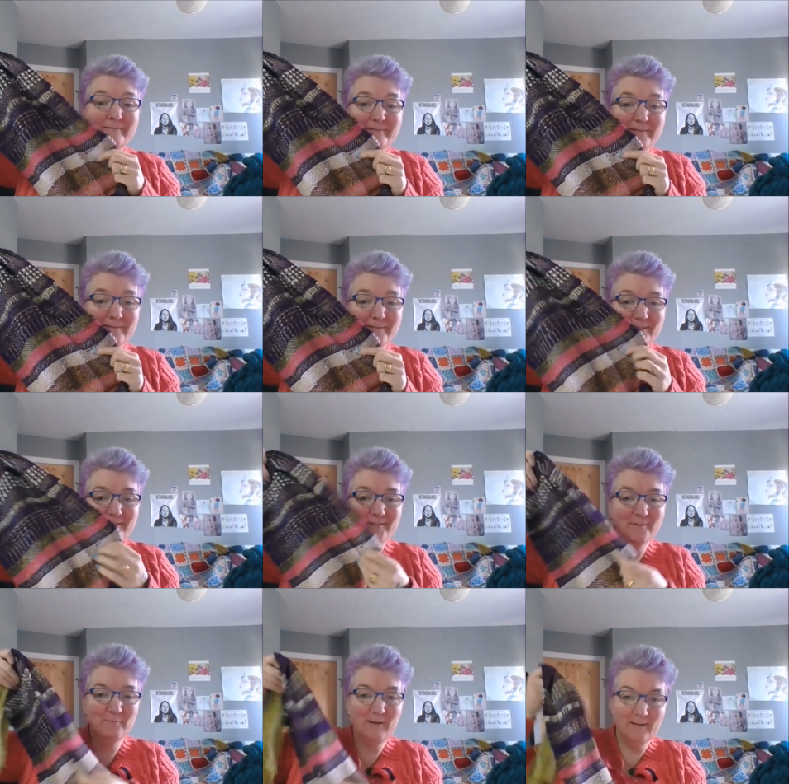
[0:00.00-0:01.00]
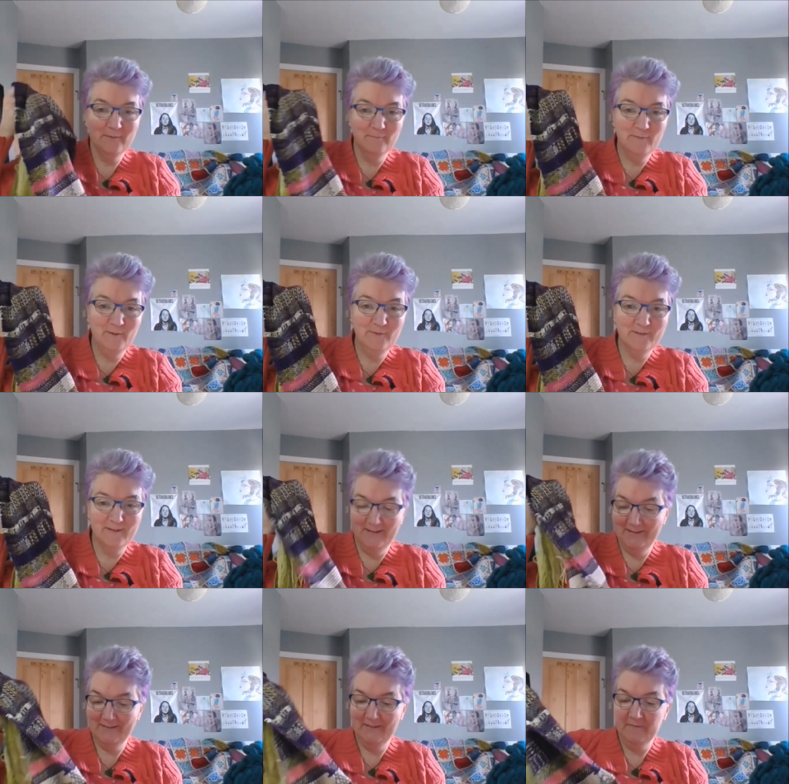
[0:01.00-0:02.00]
just bad on both
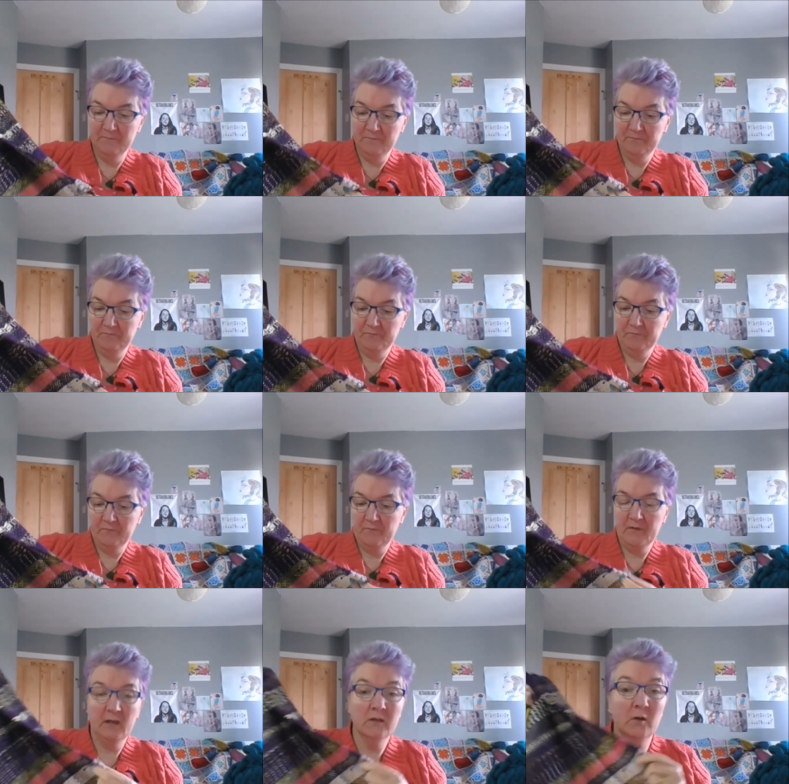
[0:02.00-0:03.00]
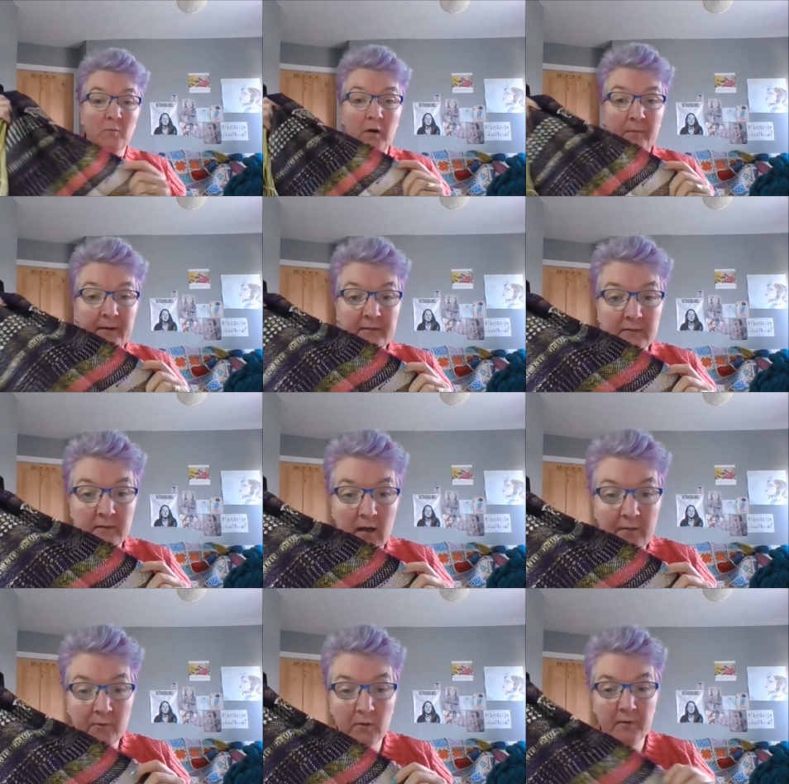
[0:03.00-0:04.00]
sides don't worry about it.
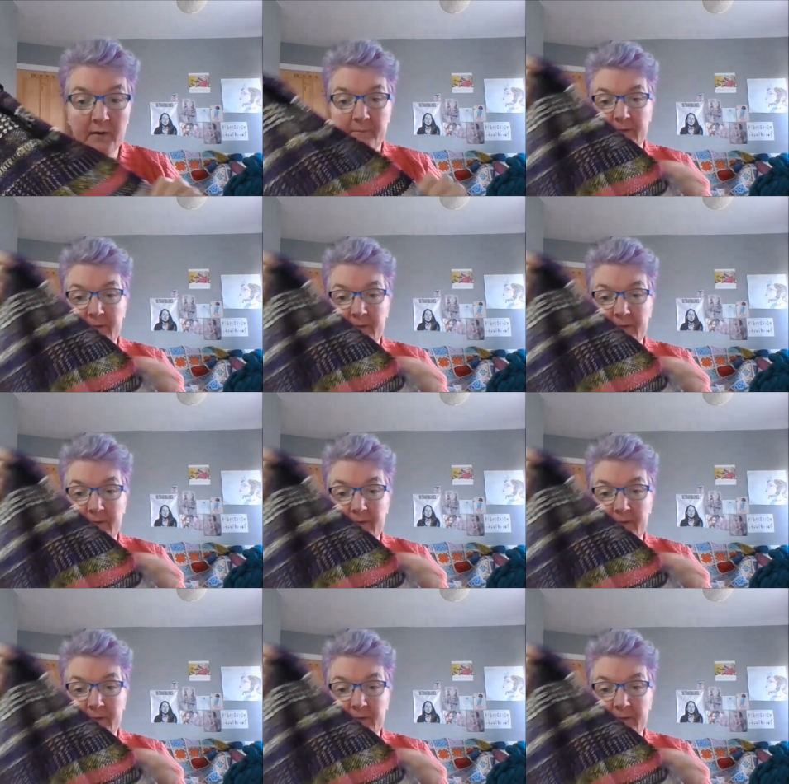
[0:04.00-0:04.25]
I'm not worried